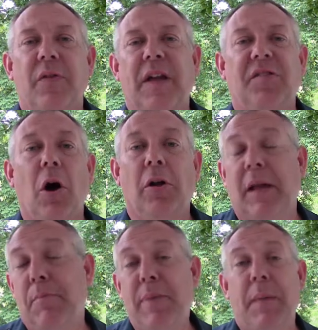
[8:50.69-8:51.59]
that's called
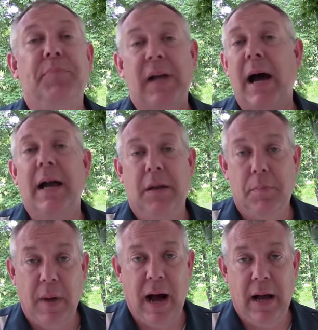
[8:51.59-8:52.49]
a
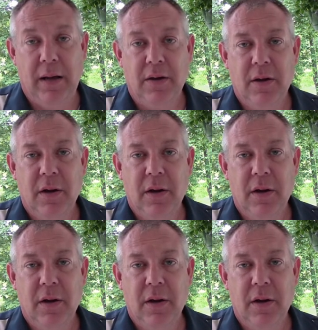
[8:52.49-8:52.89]
peptide bond.